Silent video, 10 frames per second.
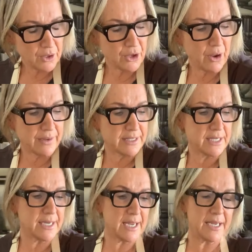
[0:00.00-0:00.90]
You're going
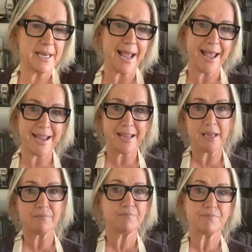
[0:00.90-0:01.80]
to need
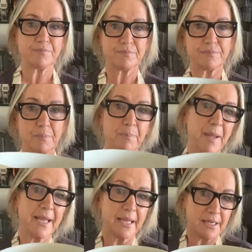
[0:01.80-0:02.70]
a
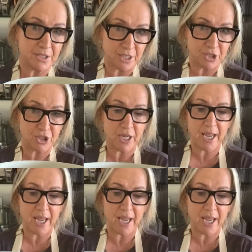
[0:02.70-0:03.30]
baking dish,